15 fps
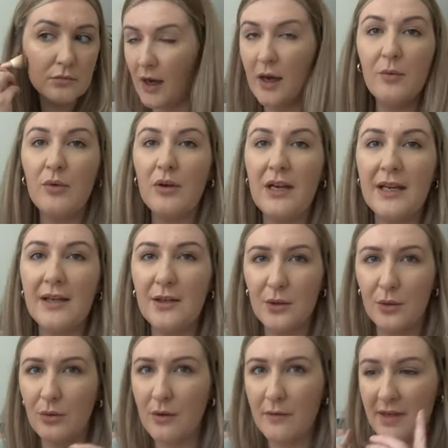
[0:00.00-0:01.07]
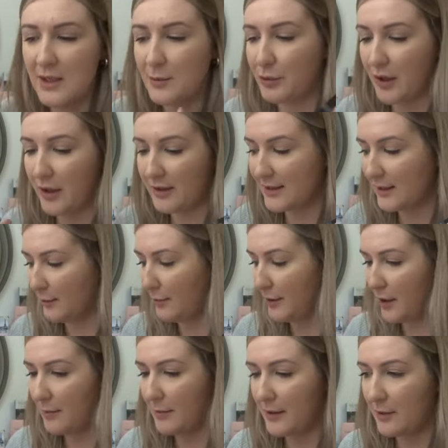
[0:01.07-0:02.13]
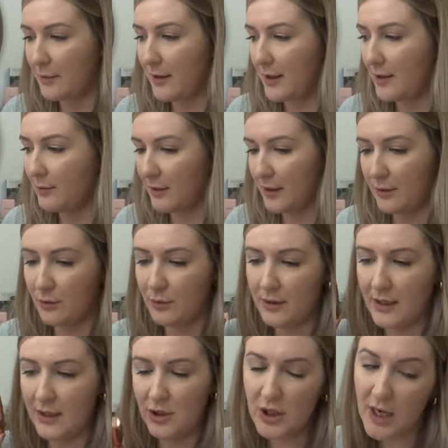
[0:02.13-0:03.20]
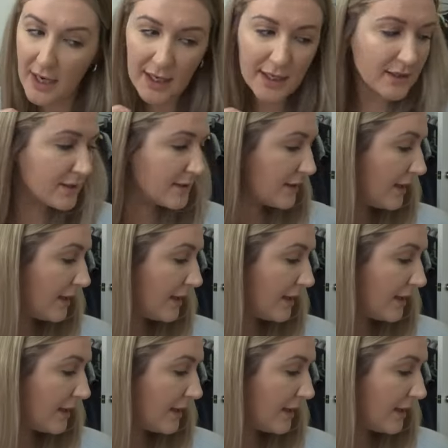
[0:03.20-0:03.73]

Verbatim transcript: I will link all of these products down below by the way with all their shades